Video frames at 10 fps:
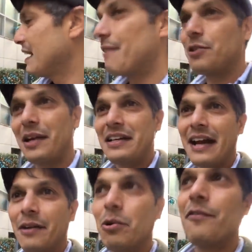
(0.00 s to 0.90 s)
Have a great
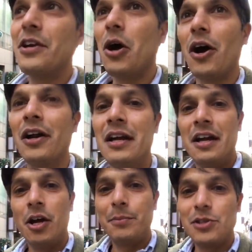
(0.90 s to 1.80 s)
night wherever you are.
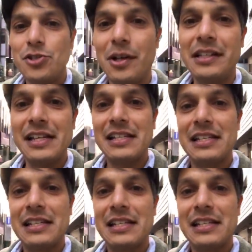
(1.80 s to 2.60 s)
Hope you enjoyed this.